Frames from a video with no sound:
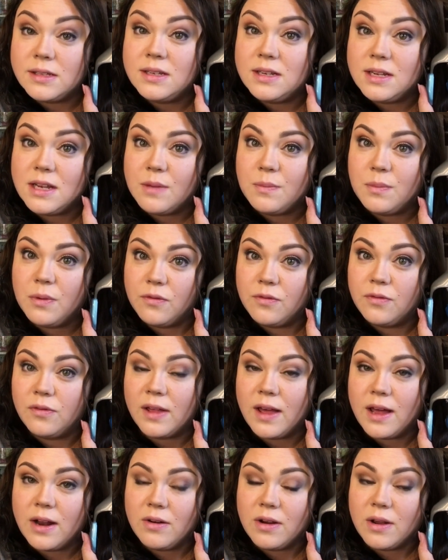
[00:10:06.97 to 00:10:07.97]
deep,
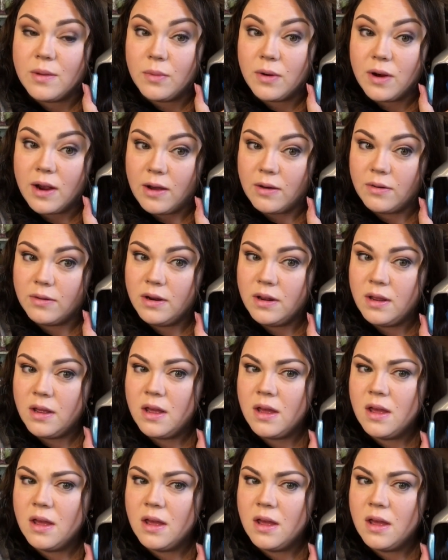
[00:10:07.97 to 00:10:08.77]
flattering brown.